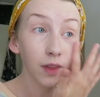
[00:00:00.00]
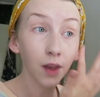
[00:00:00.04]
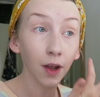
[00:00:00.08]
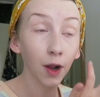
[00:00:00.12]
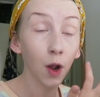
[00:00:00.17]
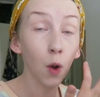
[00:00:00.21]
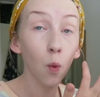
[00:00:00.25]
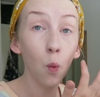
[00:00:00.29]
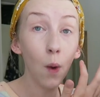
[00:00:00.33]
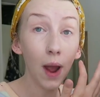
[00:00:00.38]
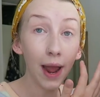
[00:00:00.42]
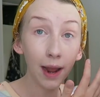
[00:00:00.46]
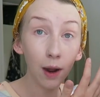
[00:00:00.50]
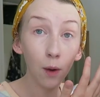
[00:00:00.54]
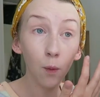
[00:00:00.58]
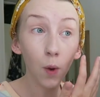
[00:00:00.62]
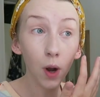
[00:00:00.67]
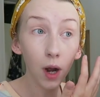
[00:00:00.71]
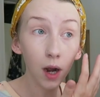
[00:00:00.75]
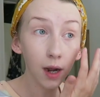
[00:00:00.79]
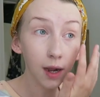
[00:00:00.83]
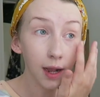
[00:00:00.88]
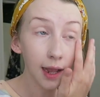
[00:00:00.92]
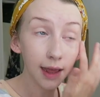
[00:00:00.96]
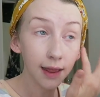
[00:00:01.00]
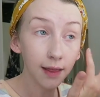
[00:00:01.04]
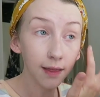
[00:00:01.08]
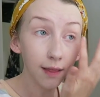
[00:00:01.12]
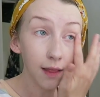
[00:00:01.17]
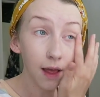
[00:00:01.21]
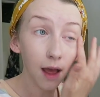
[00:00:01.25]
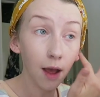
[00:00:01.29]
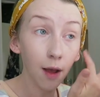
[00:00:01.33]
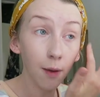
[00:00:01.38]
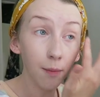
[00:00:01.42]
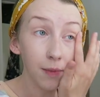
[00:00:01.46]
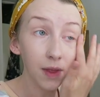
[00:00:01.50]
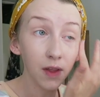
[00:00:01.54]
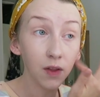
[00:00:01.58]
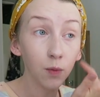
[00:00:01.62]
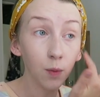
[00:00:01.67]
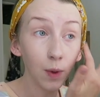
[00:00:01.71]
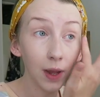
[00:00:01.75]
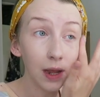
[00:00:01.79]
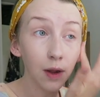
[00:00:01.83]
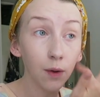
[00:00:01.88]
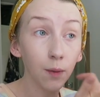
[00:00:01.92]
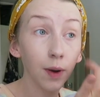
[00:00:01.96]
like away at work um,
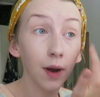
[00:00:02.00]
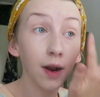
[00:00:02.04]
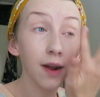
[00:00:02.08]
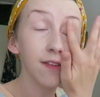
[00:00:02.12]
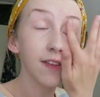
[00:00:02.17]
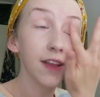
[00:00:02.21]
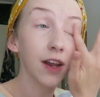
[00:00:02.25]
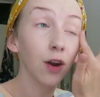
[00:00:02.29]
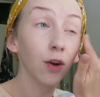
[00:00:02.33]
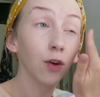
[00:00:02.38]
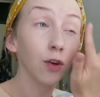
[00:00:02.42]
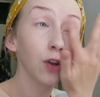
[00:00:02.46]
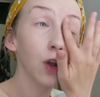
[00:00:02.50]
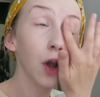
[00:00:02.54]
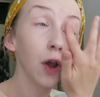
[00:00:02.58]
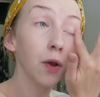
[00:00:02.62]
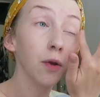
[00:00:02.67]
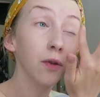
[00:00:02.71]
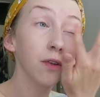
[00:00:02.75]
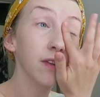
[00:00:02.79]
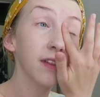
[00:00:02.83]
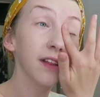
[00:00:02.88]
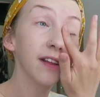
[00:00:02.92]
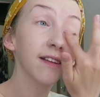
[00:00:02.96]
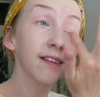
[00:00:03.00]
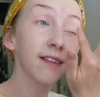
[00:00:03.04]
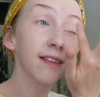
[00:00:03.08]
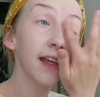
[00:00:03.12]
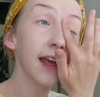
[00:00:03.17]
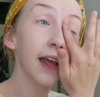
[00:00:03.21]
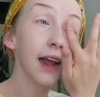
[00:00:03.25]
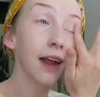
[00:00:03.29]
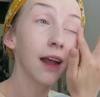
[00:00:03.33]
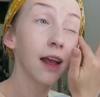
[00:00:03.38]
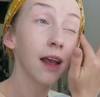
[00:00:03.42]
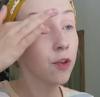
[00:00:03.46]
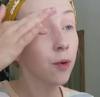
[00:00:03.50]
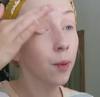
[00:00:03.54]
this week when I said I'd go to this thing.